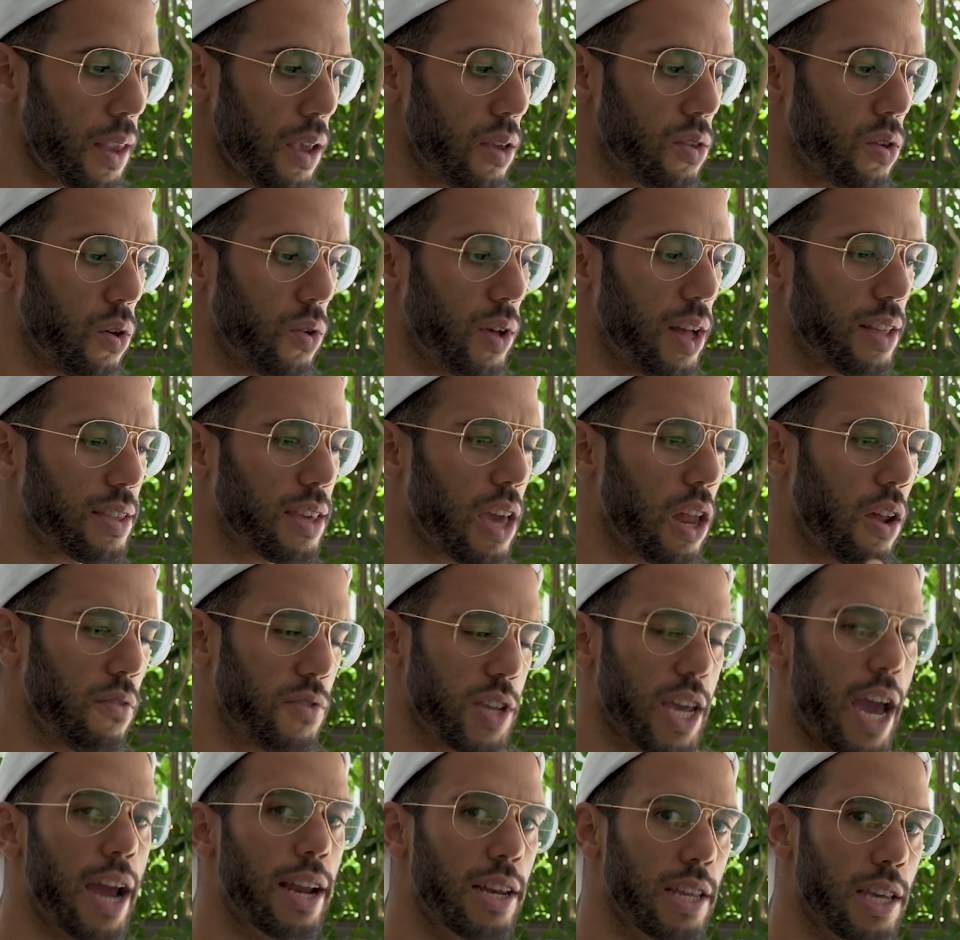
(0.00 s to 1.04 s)
So that's kind of
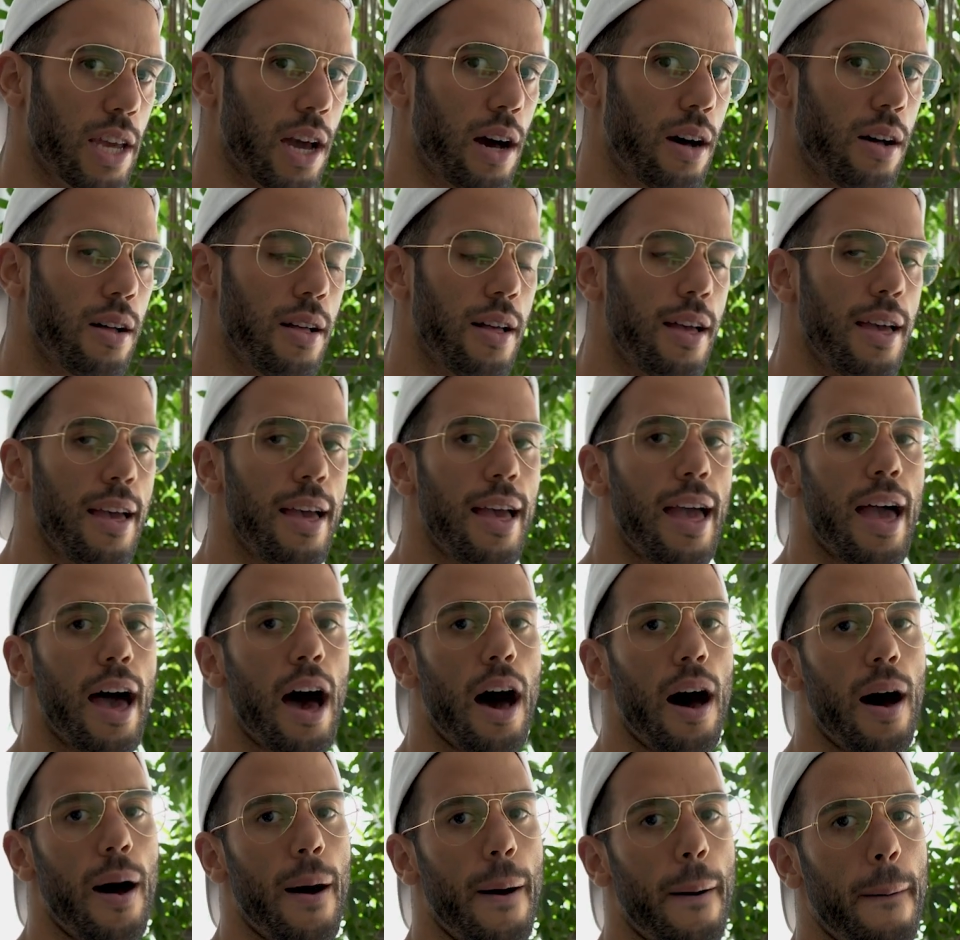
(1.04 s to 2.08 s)
the idea.
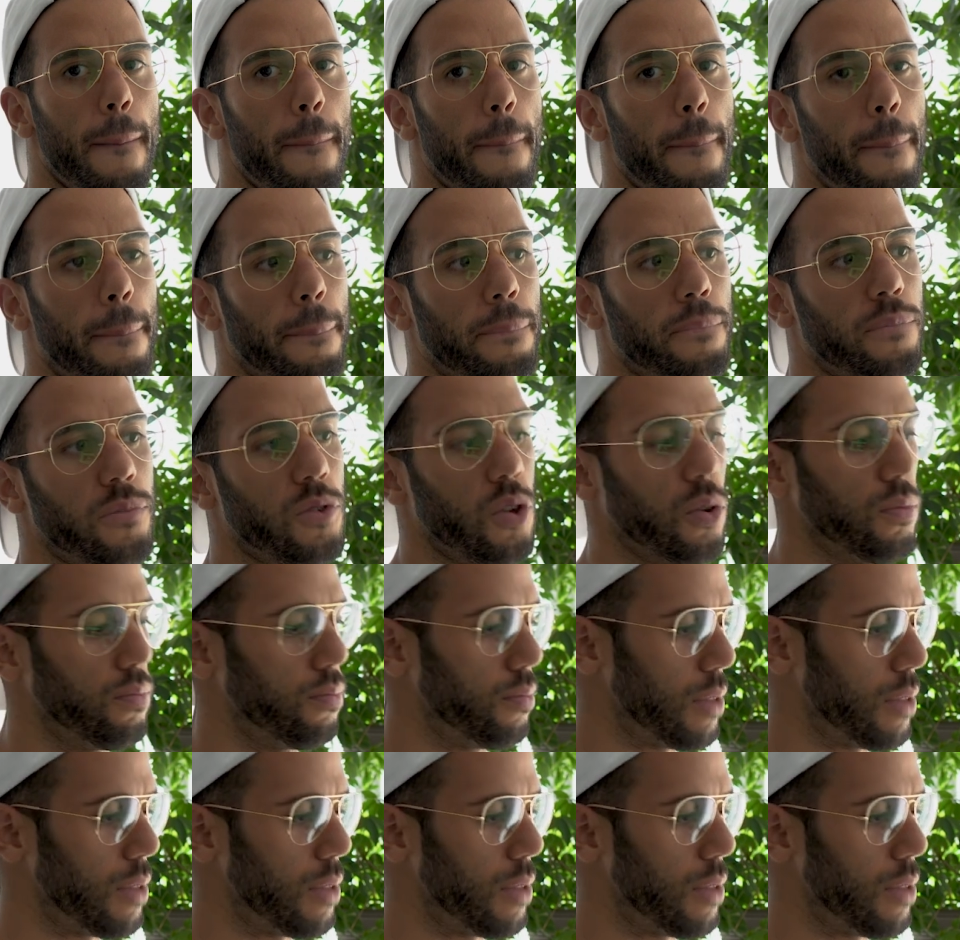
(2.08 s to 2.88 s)
So